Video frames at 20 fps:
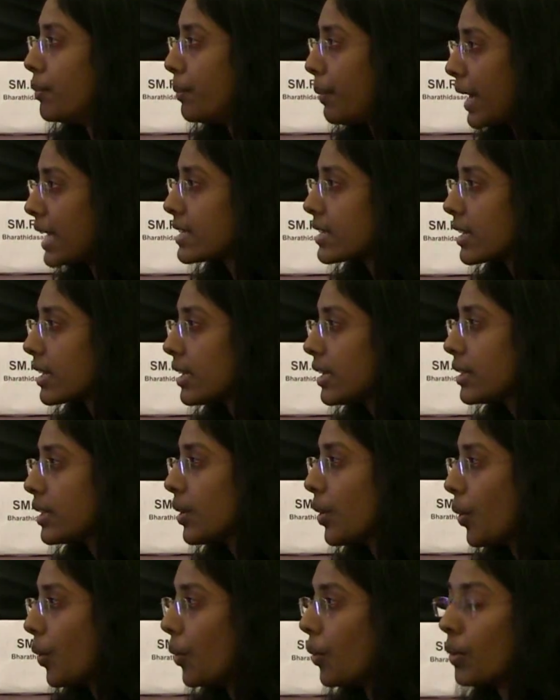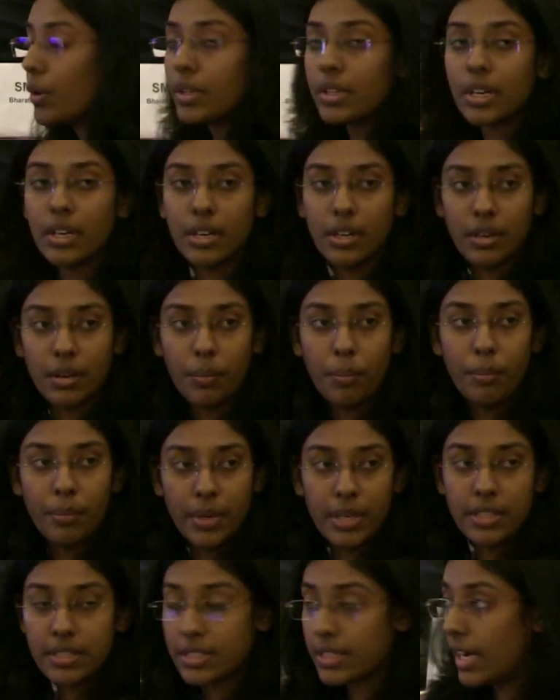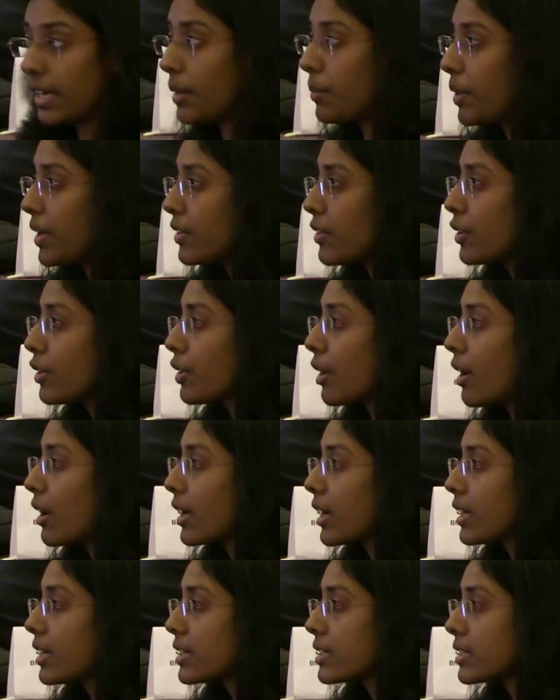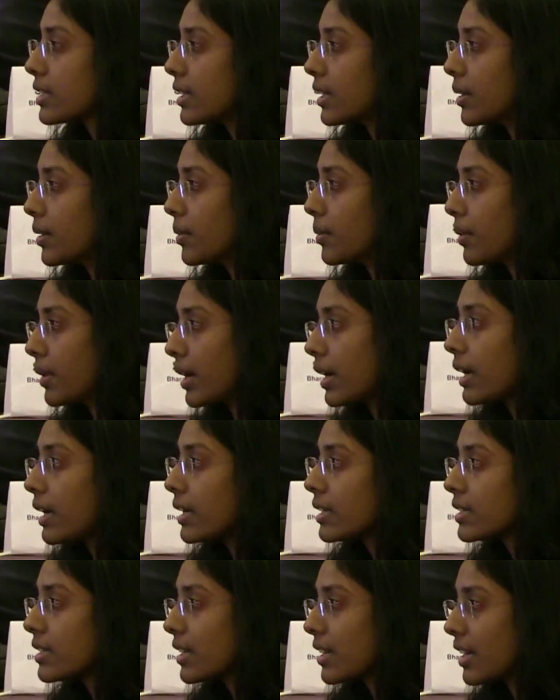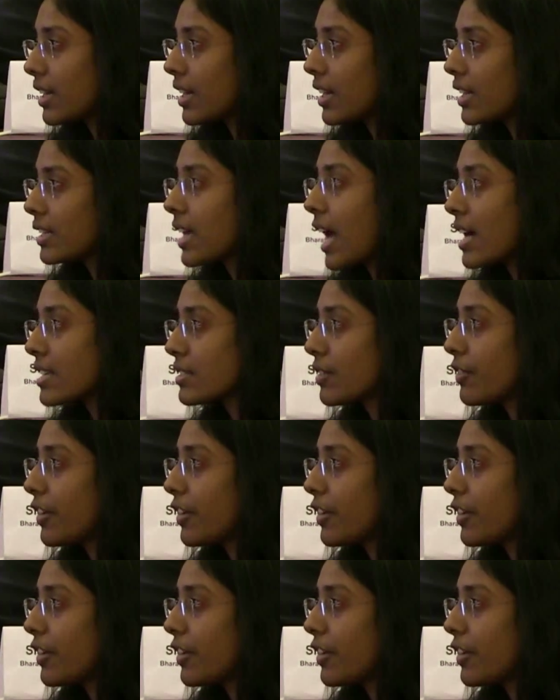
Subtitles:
basically the whole sedimentary rock it has